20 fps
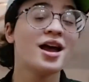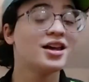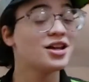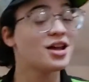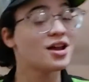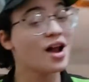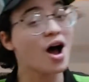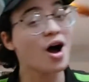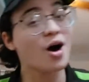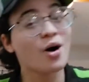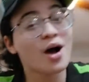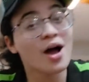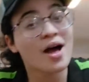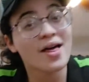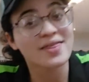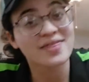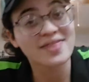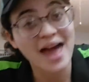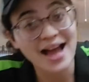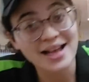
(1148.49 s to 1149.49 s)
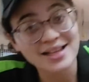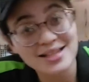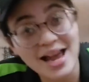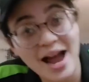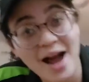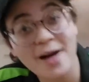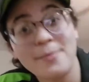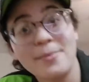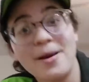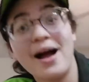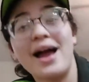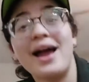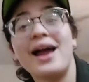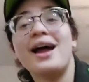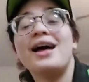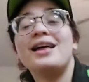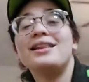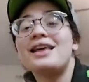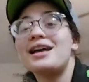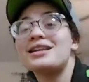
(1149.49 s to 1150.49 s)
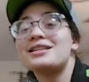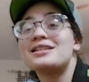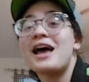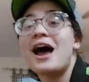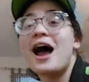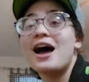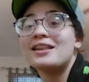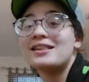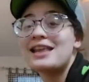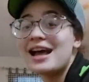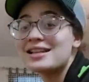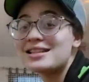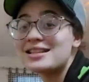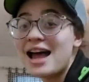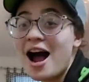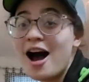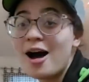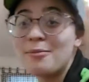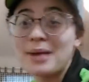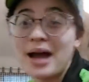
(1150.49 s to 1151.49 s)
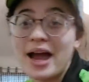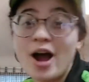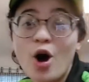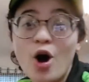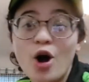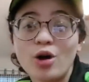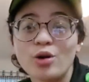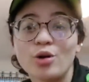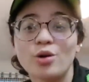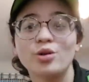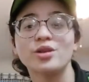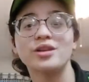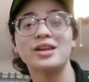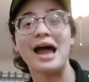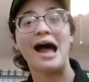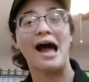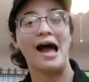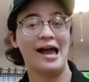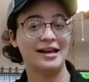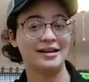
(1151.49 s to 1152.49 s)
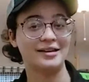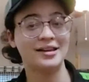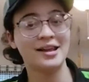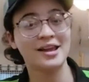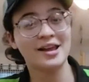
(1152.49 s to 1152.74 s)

You know, that's how my uncle died.